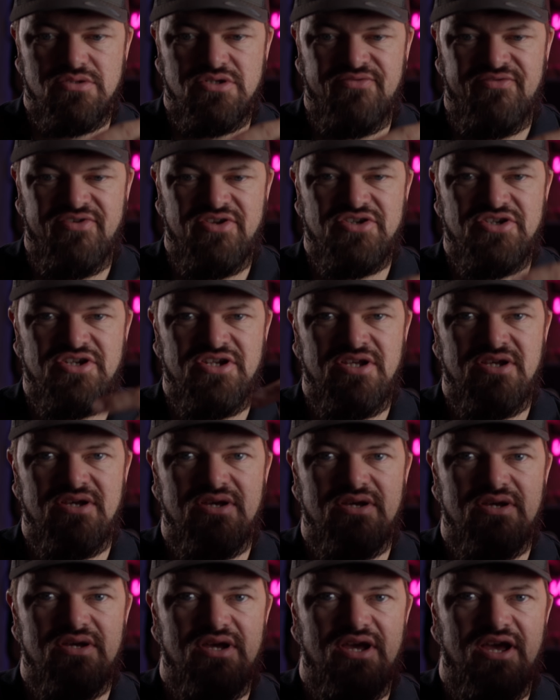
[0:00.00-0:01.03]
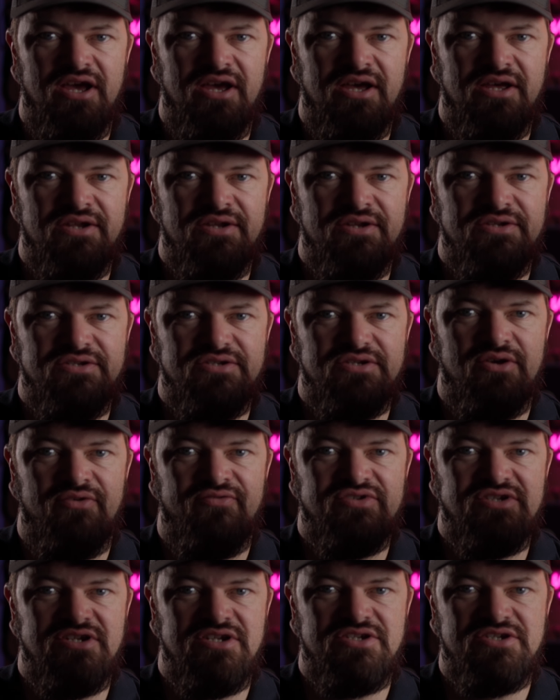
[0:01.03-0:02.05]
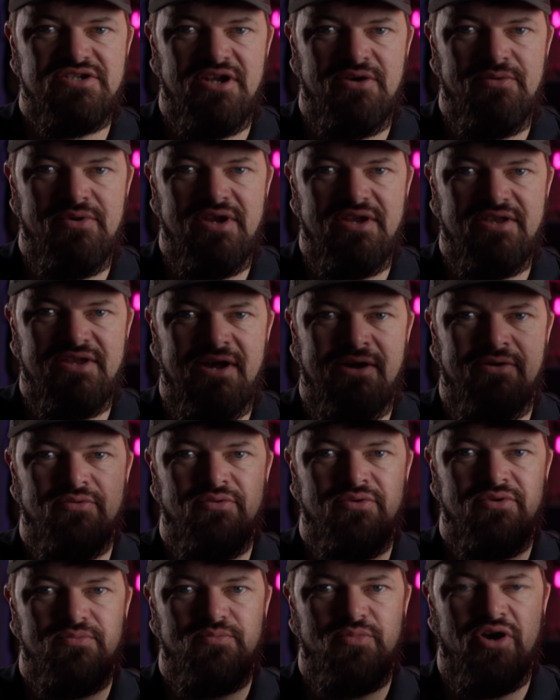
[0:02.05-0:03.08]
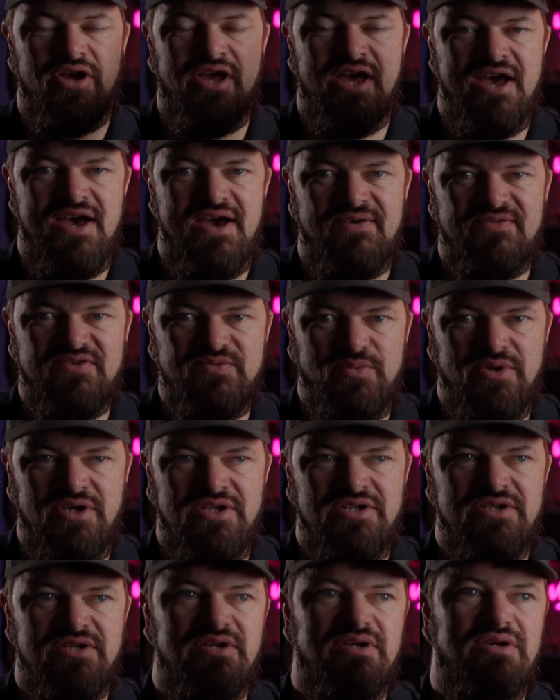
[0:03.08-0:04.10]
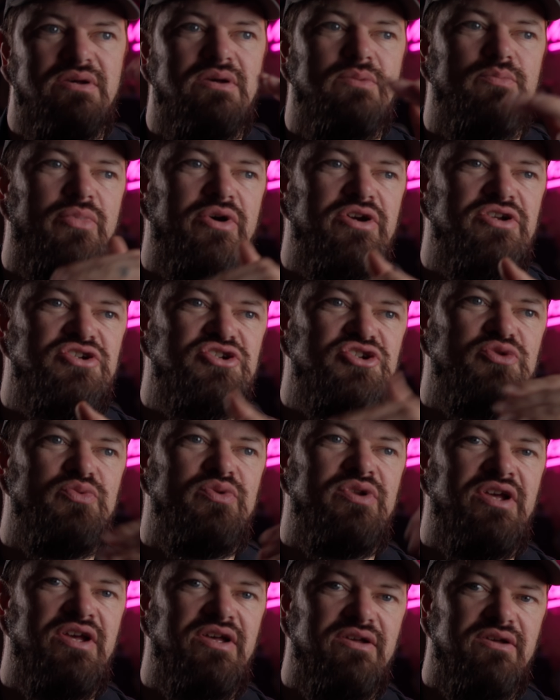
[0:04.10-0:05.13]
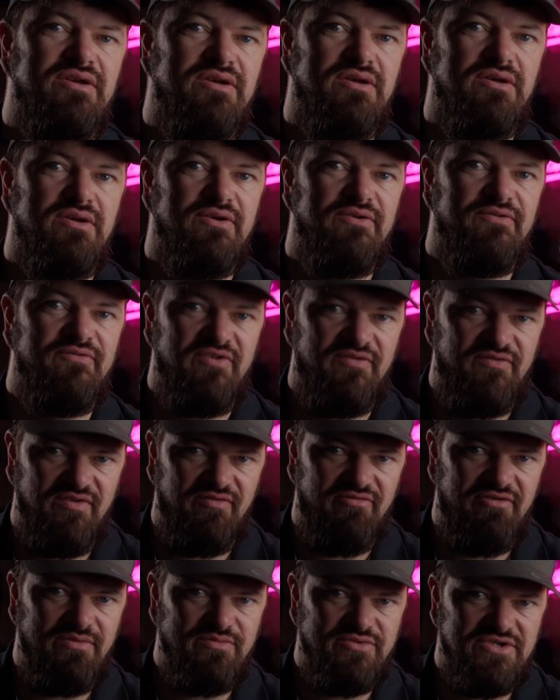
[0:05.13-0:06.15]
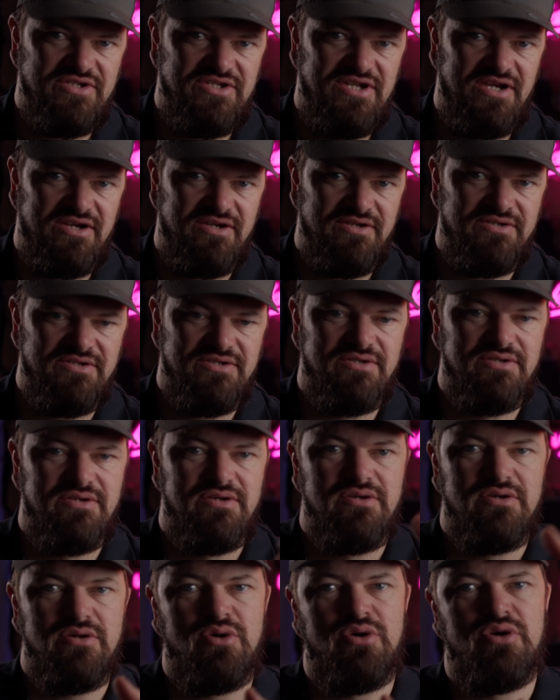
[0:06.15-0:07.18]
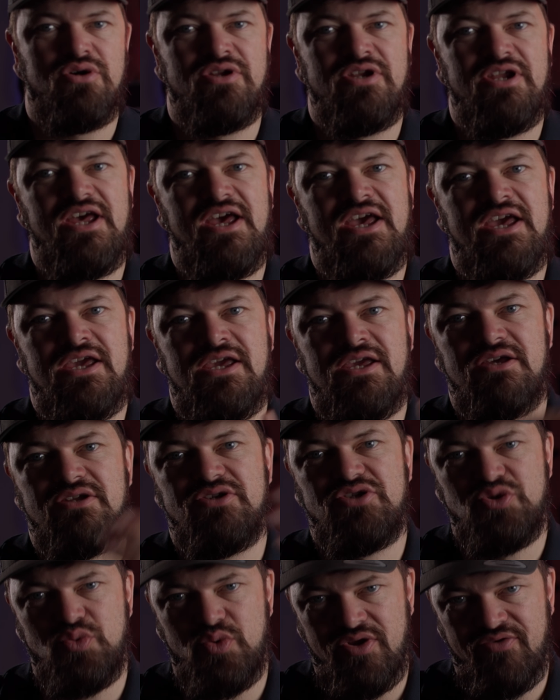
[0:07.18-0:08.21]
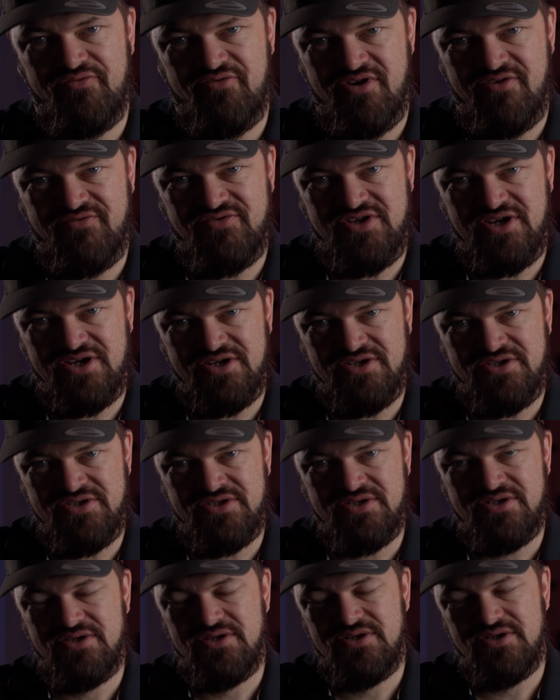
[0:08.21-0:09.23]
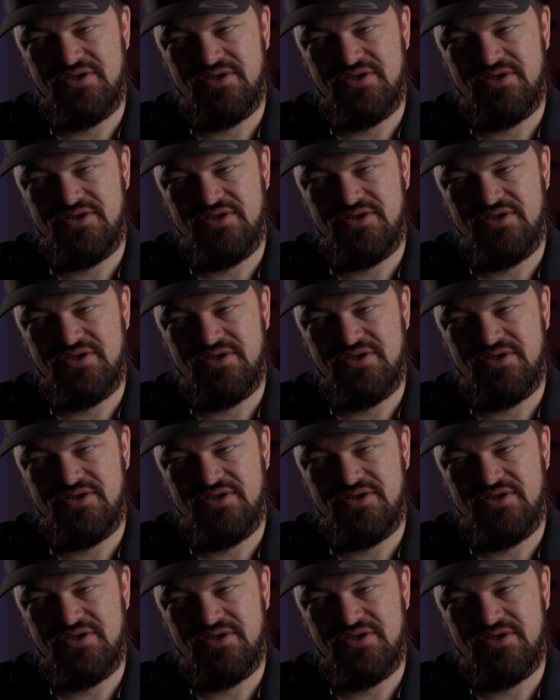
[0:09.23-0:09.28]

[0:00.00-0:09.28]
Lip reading: DaVinci and obviously slowing it down by half speed by shooting it 50 frames a second on a 25-second